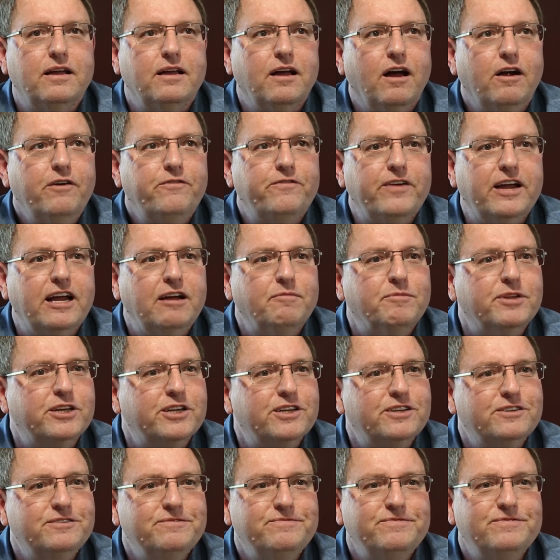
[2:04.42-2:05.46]
Our
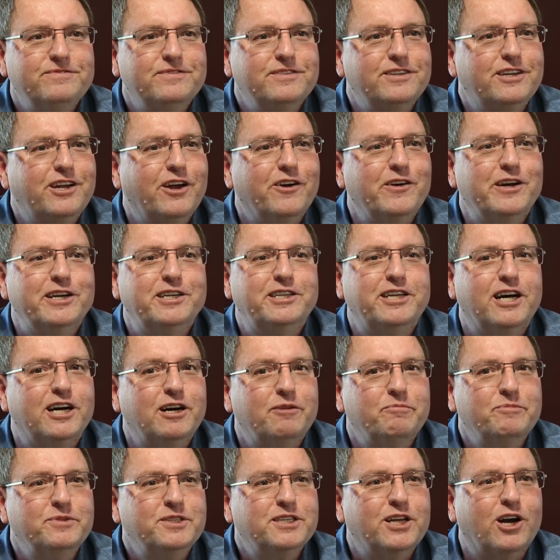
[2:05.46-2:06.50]
family carried
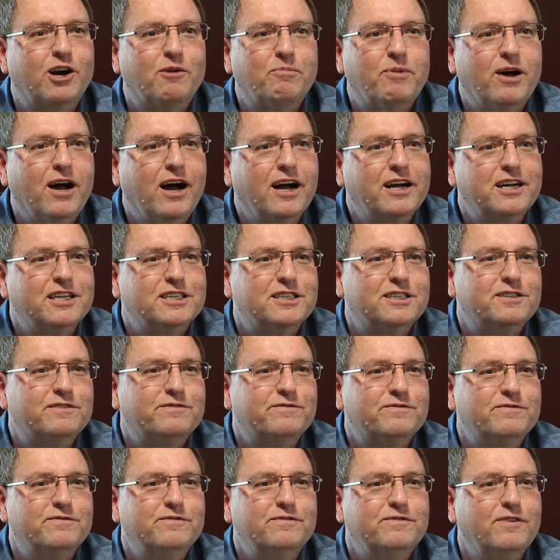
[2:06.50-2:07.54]
Tums in our
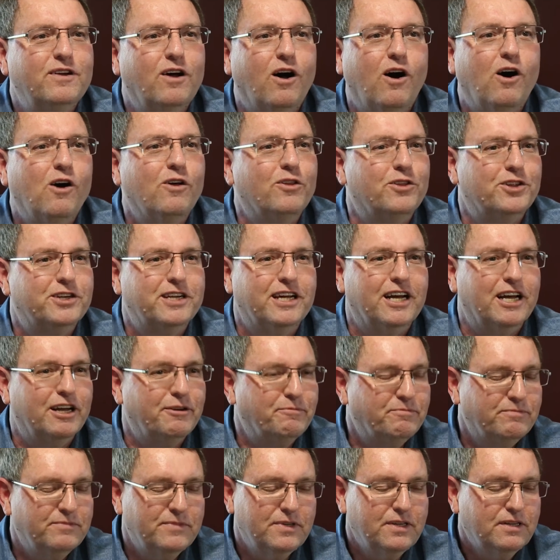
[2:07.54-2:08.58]
pockets all the
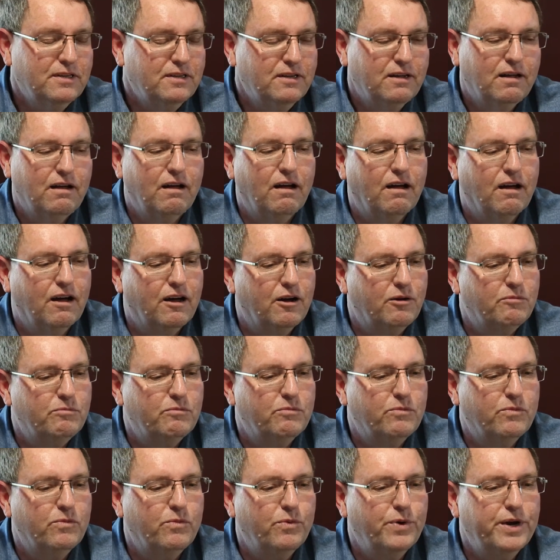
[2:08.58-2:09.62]
time.
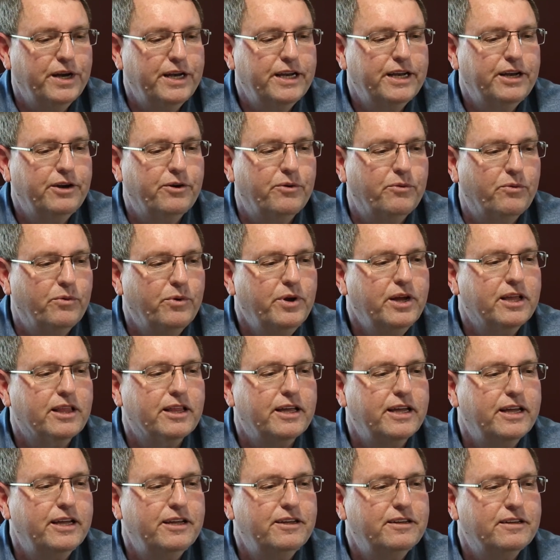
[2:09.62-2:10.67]
We didn't
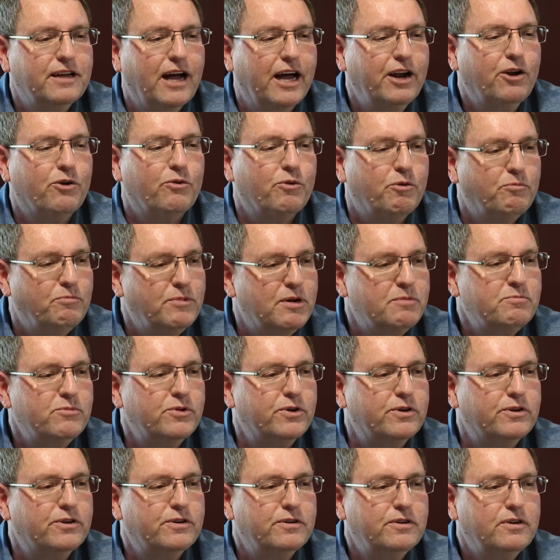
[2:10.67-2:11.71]
really, I don't
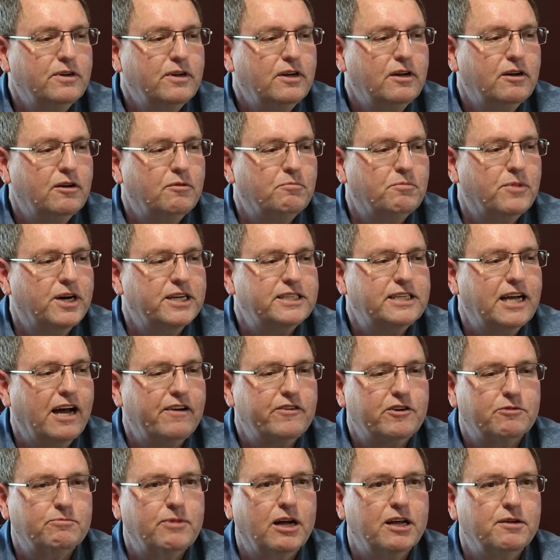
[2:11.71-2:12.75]
remember much
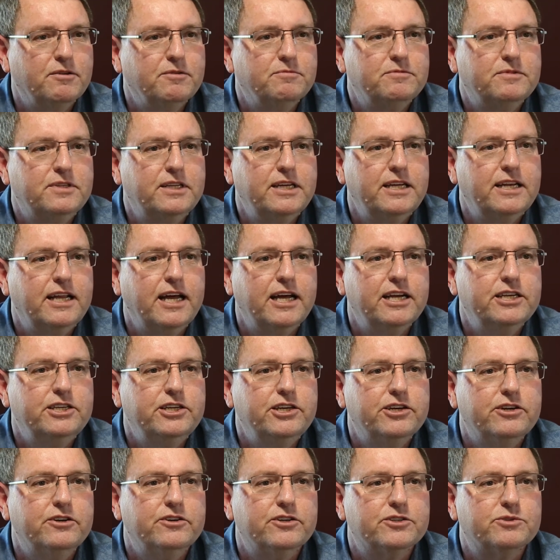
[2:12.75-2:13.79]
after my teenage
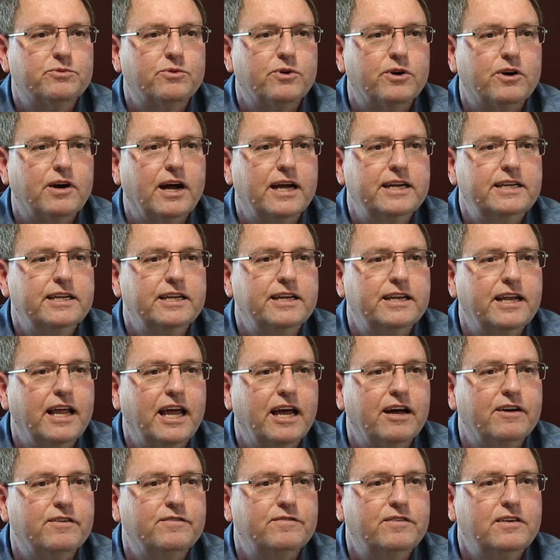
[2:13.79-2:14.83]
years where I didn't
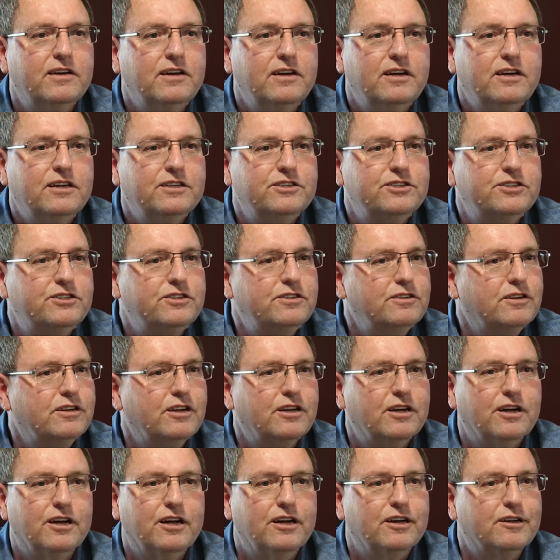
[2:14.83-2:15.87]
have
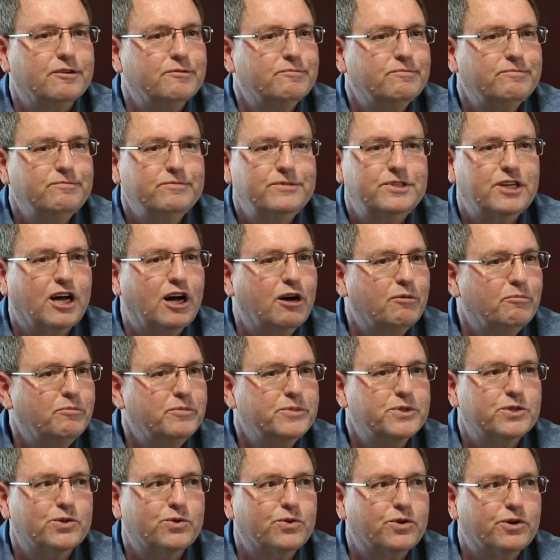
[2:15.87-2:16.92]

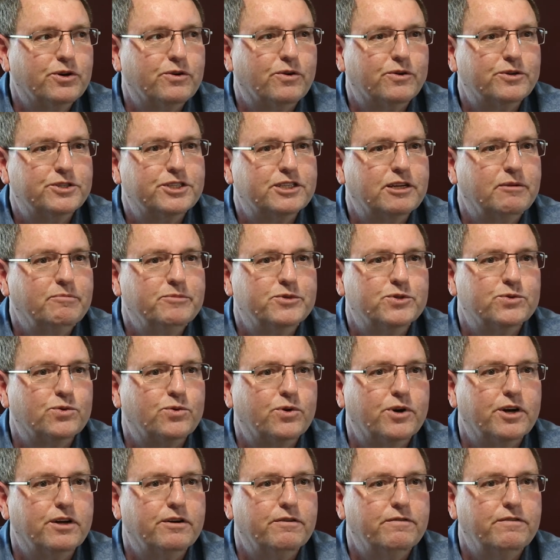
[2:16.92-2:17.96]
Tums or some
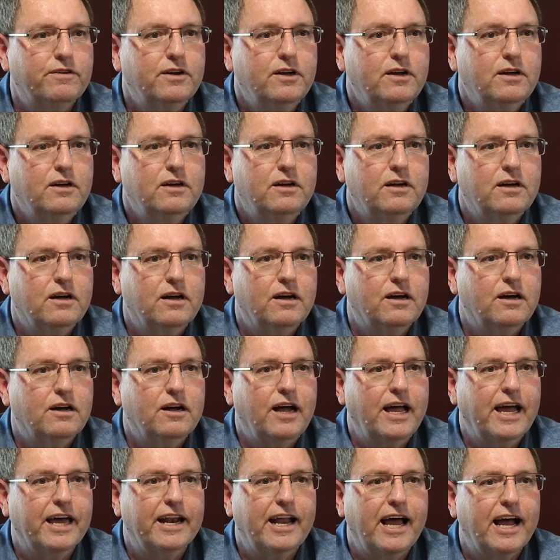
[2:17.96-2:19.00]
sort of
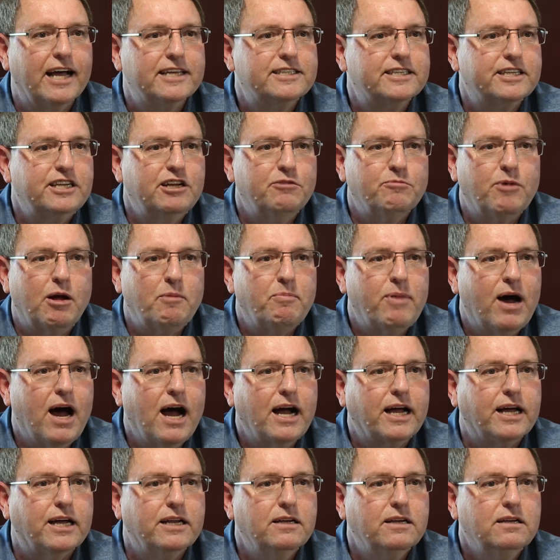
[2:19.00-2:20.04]
antacid in my
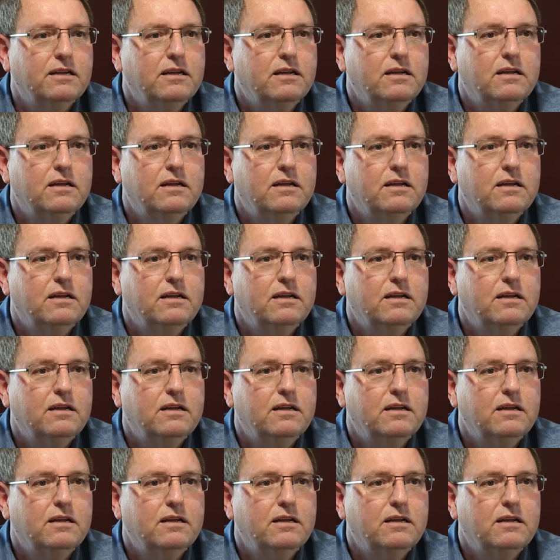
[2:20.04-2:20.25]
pocket.